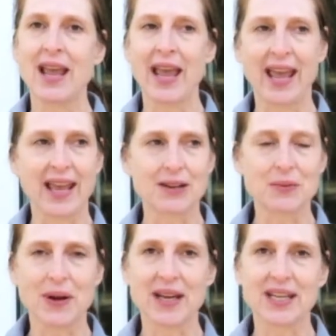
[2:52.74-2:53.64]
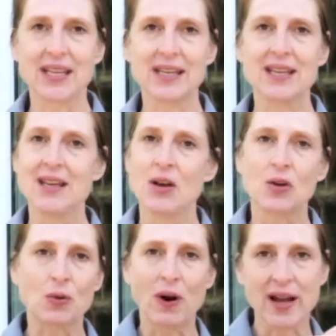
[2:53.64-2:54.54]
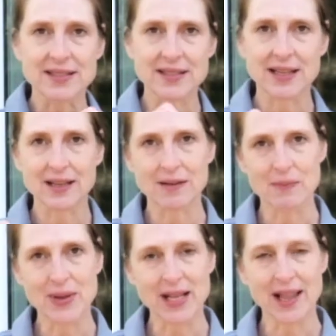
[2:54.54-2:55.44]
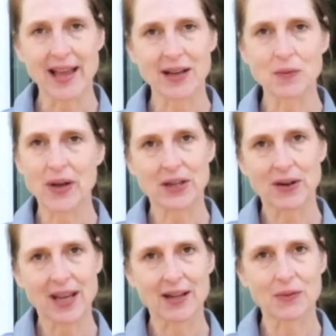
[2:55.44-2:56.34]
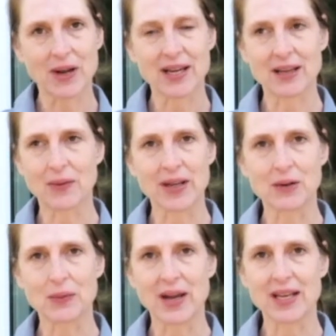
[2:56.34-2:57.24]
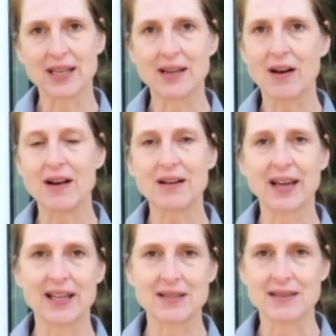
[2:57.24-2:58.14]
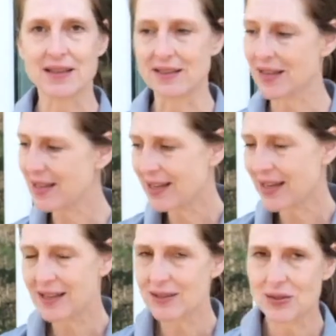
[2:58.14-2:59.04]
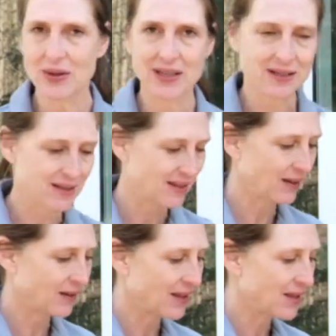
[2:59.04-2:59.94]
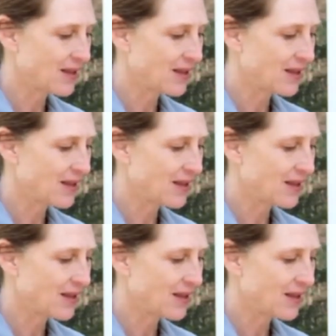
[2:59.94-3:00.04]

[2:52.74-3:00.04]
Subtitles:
handwriting, crossing midline while you're writing, all kinds of things. Any kind of two-handed skill that